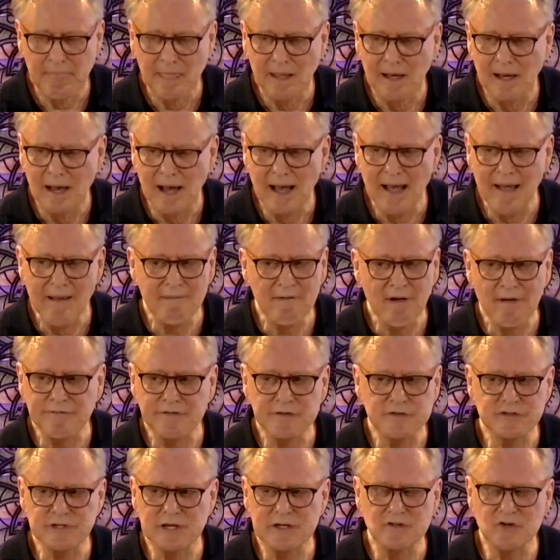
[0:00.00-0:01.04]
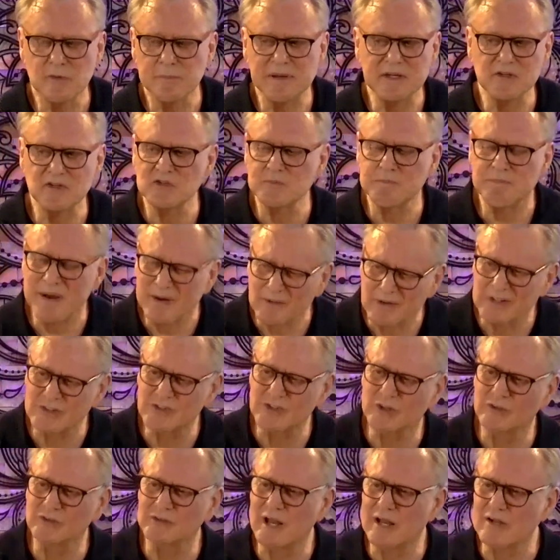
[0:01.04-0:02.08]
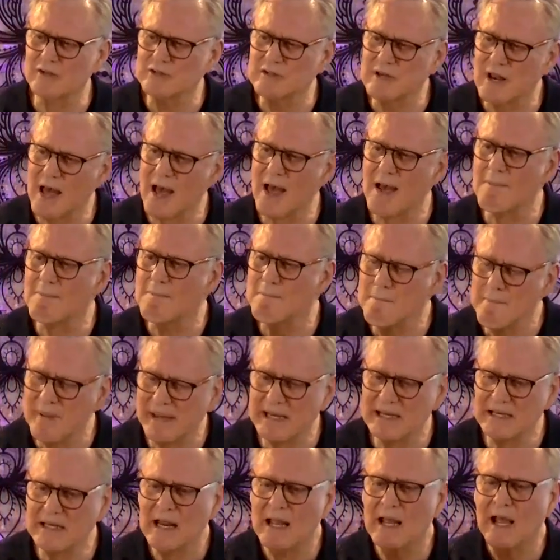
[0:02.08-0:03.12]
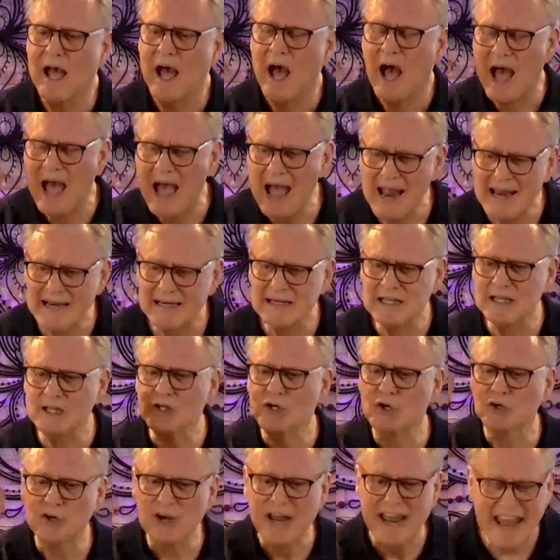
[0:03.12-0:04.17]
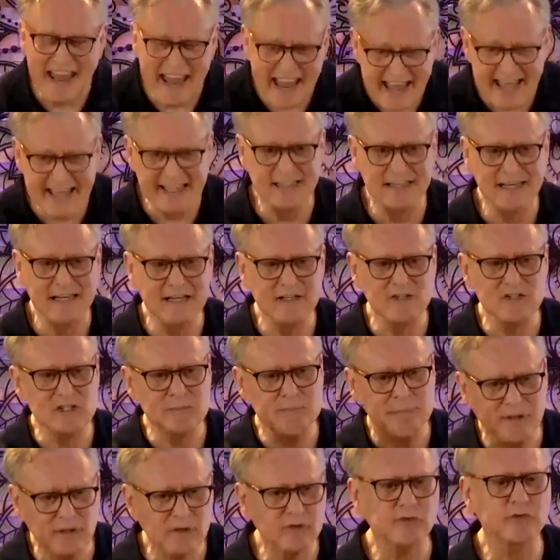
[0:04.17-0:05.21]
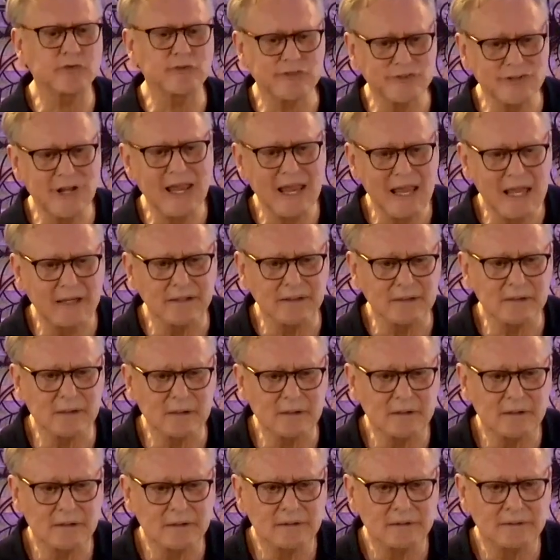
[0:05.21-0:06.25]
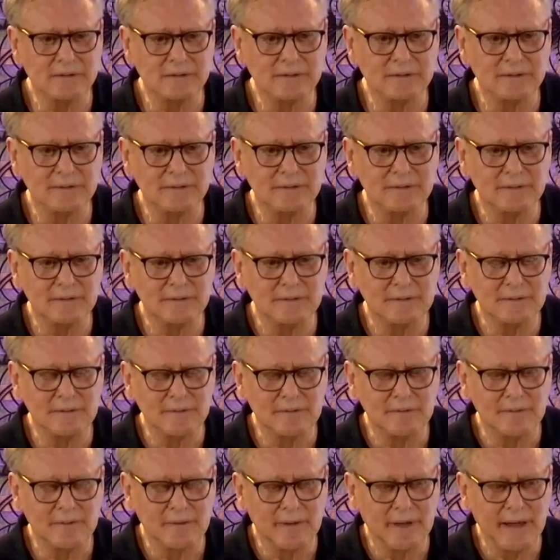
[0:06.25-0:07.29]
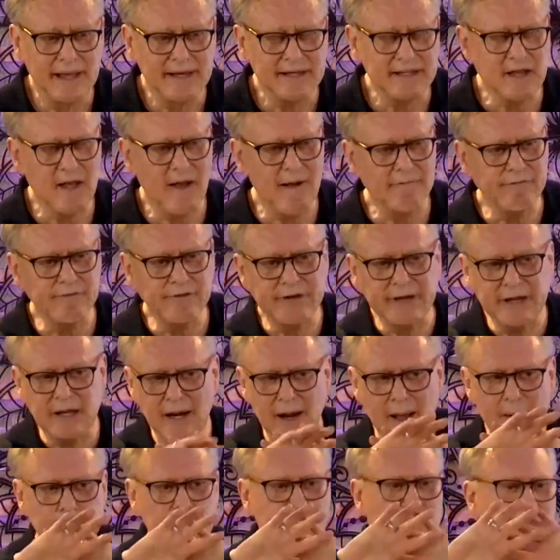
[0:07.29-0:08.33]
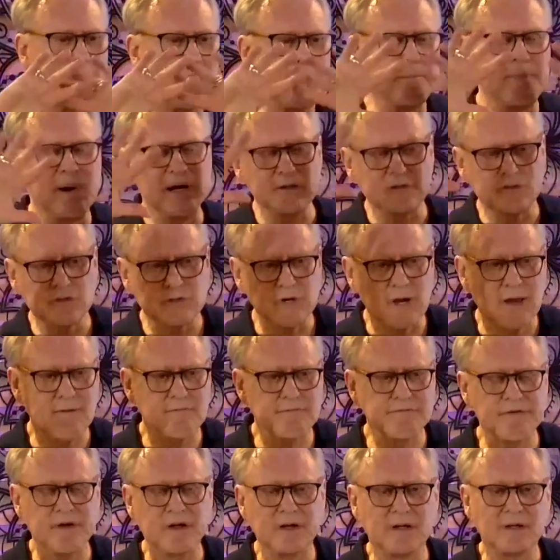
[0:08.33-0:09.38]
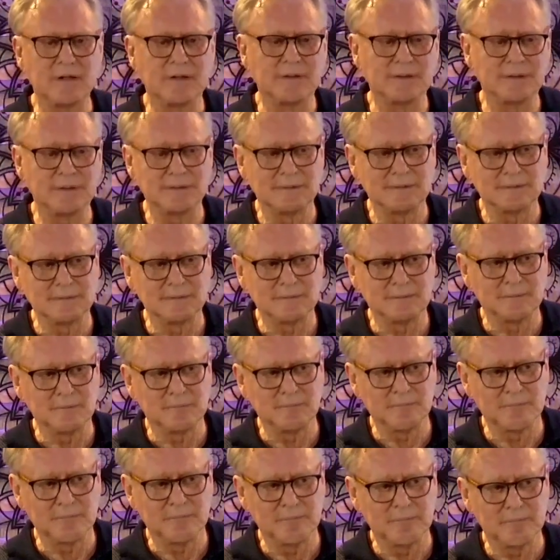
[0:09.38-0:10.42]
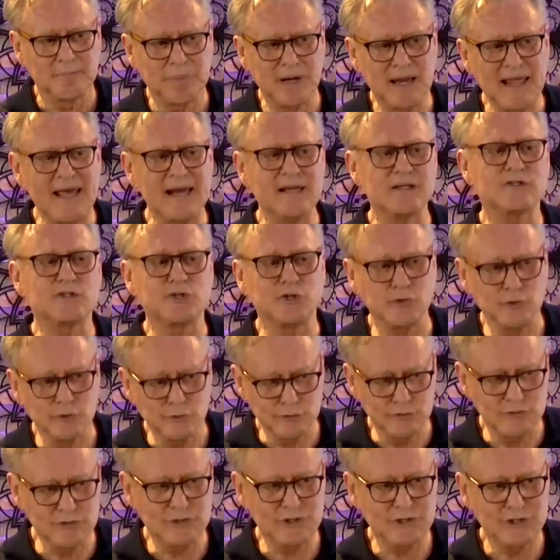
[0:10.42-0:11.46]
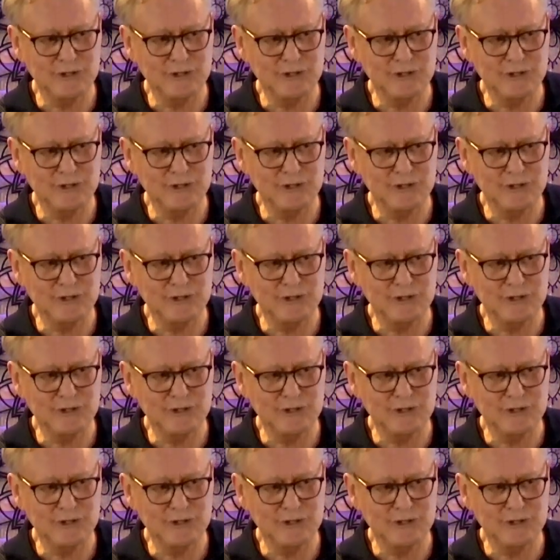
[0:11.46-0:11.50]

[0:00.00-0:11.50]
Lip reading: I've often said to be spiritual does not mean hiding your head in spiritual sand and covering it up with a bunch of platitudes.